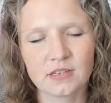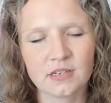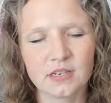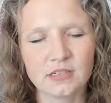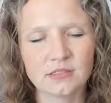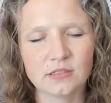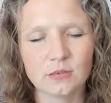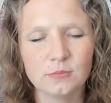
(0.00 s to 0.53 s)

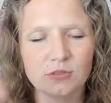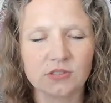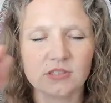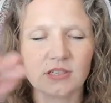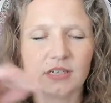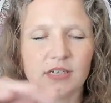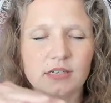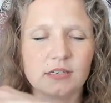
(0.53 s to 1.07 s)
it's almost
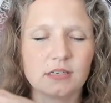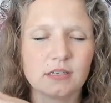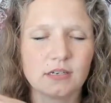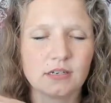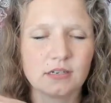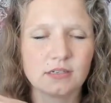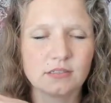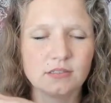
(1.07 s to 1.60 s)
like
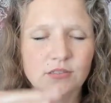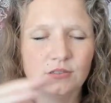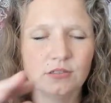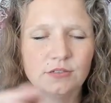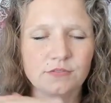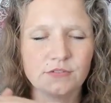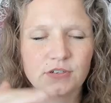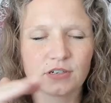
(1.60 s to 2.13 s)
uh, two
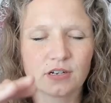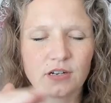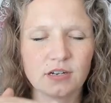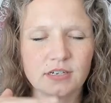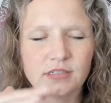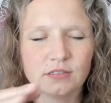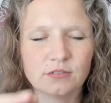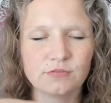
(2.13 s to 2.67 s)
different
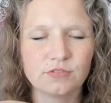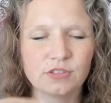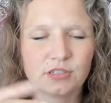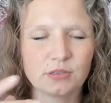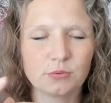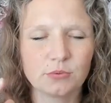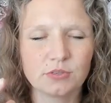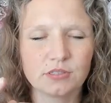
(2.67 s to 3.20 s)
kinds of
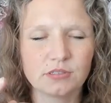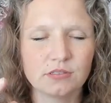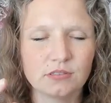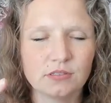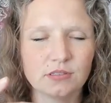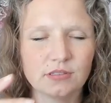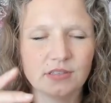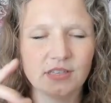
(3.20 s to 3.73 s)

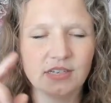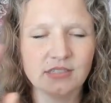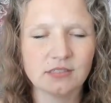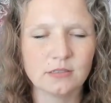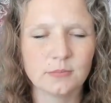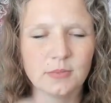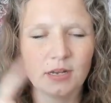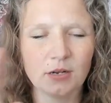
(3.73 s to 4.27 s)
liquids. They
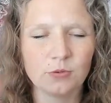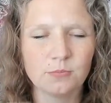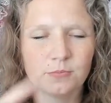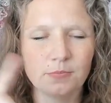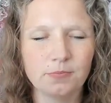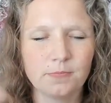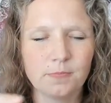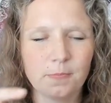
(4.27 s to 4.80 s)
somehow
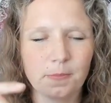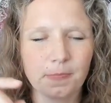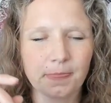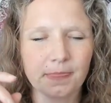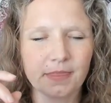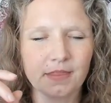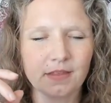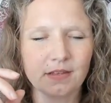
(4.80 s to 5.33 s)

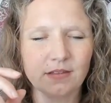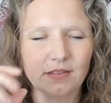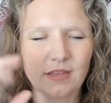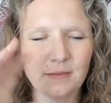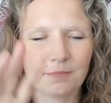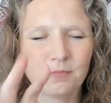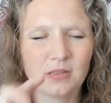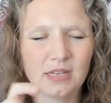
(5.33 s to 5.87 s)

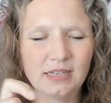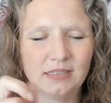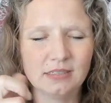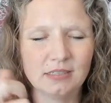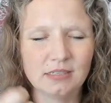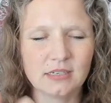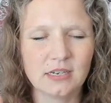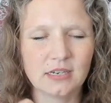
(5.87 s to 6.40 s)
they blend
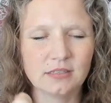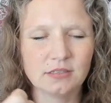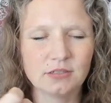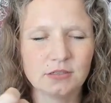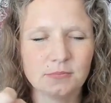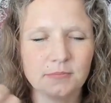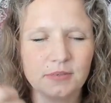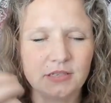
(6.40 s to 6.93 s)

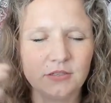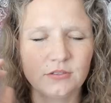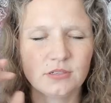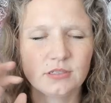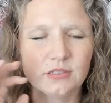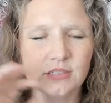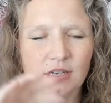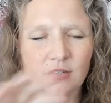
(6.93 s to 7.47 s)
together, but you
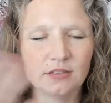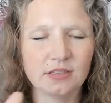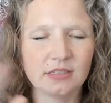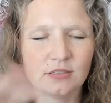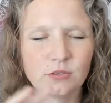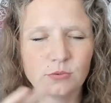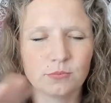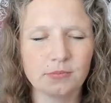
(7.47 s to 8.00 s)
can tell they
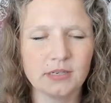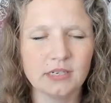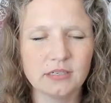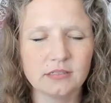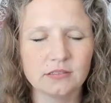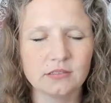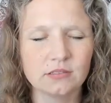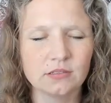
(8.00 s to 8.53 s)
don't
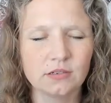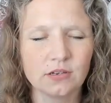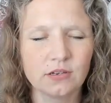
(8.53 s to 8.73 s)
mix.